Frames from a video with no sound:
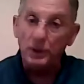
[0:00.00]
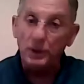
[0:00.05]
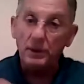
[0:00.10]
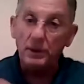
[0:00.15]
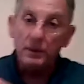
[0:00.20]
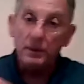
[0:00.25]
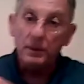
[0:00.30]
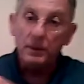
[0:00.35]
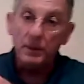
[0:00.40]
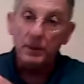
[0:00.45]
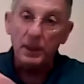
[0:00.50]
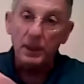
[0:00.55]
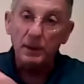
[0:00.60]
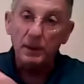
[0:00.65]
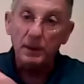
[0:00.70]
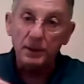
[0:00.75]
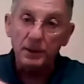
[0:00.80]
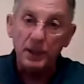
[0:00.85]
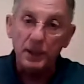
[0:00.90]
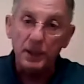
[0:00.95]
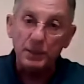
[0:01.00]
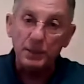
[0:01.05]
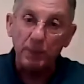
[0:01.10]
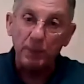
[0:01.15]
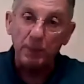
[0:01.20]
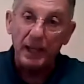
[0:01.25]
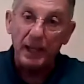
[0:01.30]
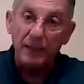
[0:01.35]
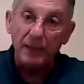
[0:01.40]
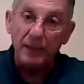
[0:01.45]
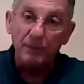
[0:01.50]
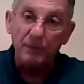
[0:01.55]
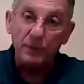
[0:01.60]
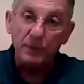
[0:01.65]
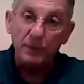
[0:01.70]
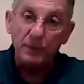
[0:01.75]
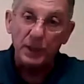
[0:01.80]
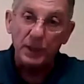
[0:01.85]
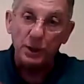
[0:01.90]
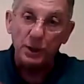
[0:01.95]
the display,
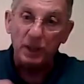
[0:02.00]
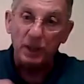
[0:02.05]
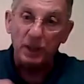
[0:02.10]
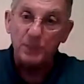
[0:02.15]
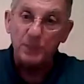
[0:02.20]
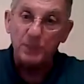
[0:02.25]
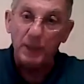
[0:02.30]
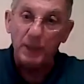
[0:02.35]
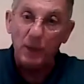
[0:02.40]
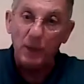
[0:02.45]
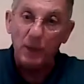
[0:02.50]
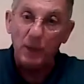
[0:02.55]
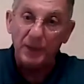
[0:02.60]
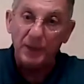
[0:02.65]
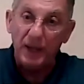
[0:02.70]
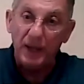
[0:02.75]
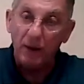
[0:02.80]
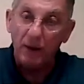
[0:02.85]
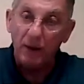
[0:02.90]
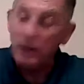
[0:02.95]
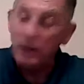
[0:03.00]
digital display right there.